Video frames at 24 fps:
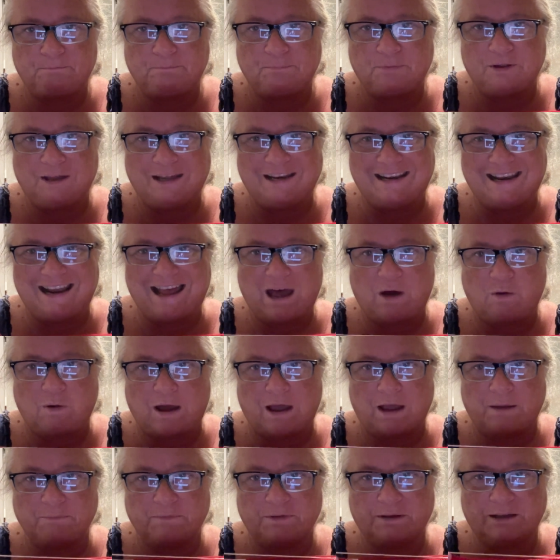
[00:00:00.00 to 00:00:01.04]
and now
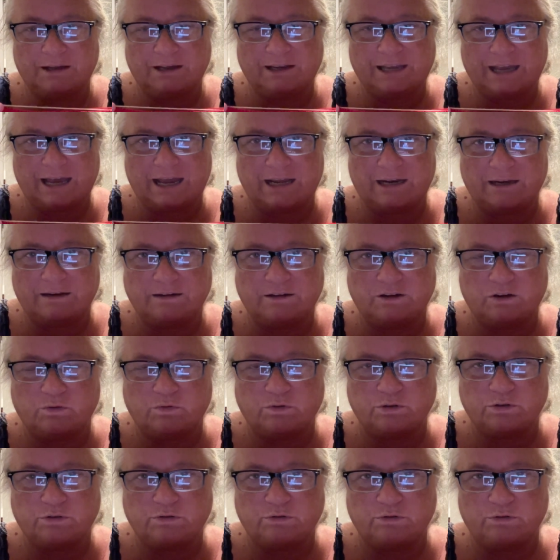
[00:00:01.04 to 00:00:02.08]
I'm again
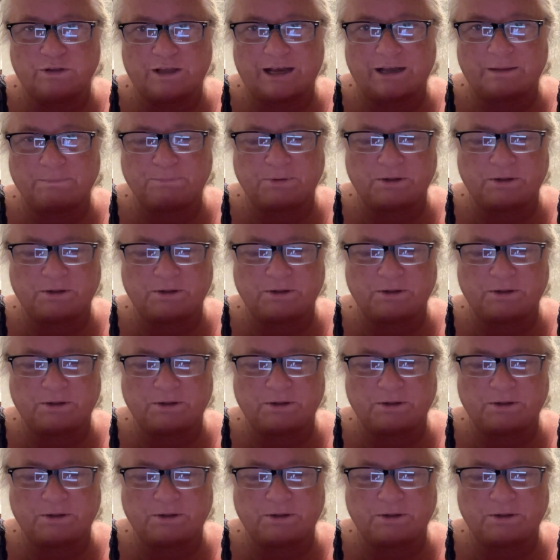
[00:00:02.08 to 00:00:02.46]
going to do that,